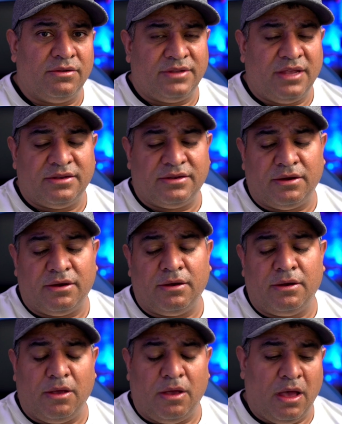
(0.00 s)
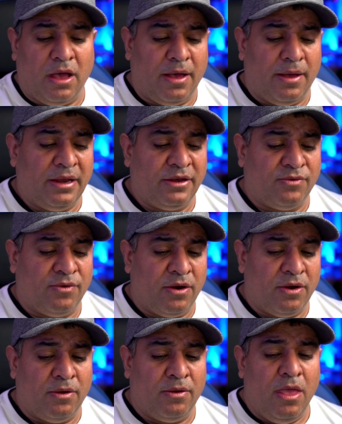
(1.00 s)
Center uh, in
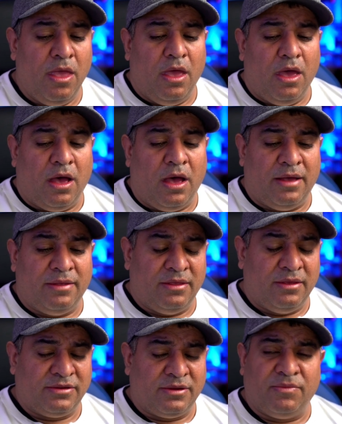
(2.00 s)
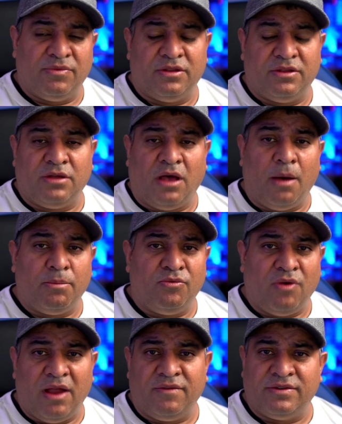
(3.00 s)
Toronto, uh, the, some of the top
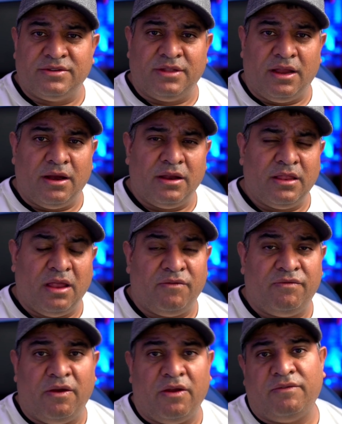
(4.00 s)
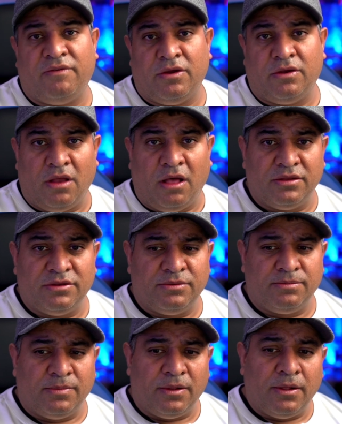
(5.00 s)
drivers there, they're very, very
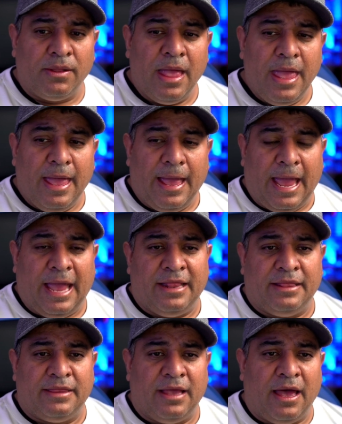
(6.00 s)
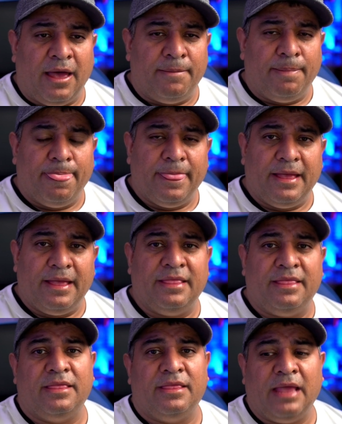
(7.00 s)
knowledgeable and um,
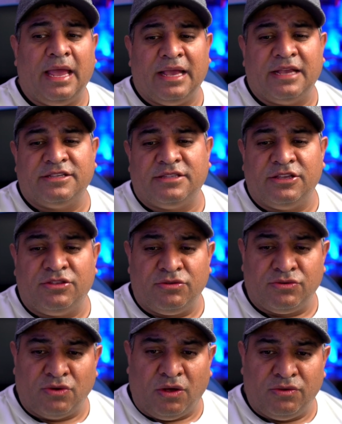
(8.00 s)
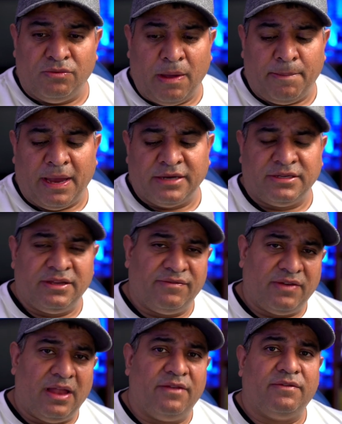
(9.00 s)
and I guess they saw through my passion they've
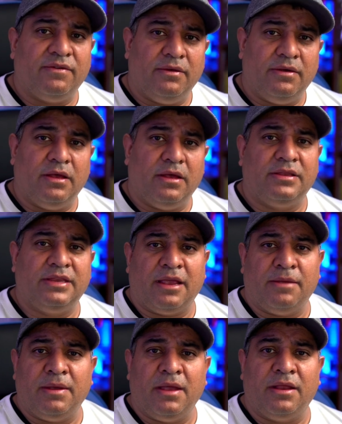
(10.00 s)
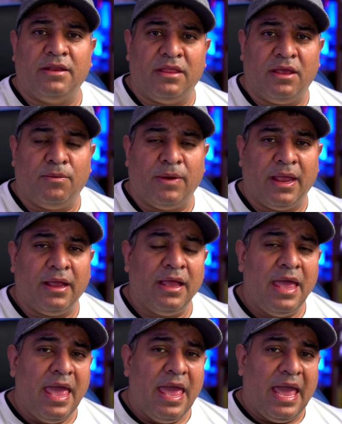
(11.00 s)
kind of taken me under their wing
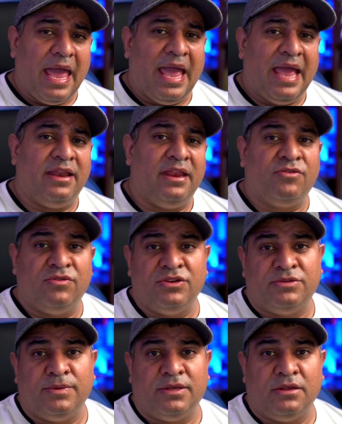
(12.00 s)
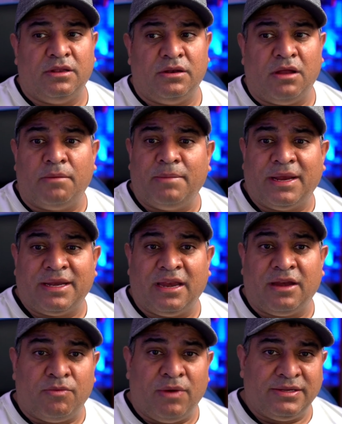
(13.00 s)
and introduced me to the
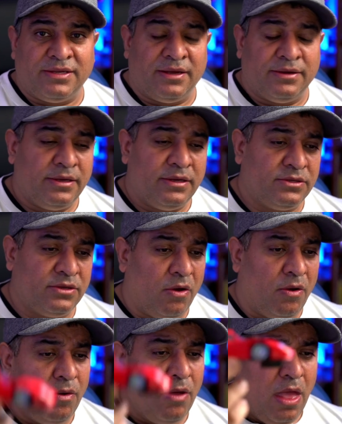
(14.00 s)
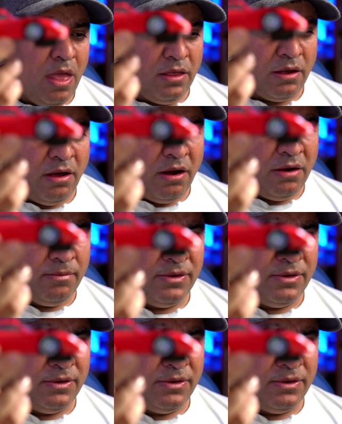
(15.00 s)
non-magnetic racing. So the car number